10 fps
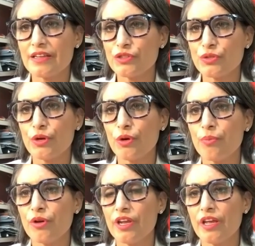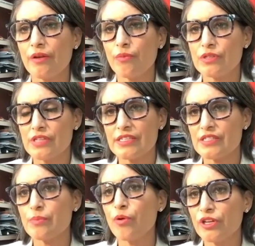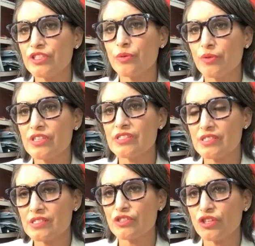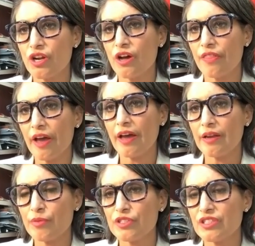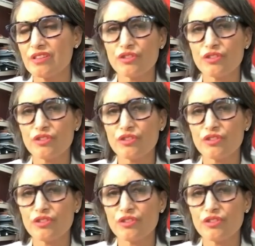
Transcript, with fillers: that Trudeau put in, was I disappointed with his decision on that in particular?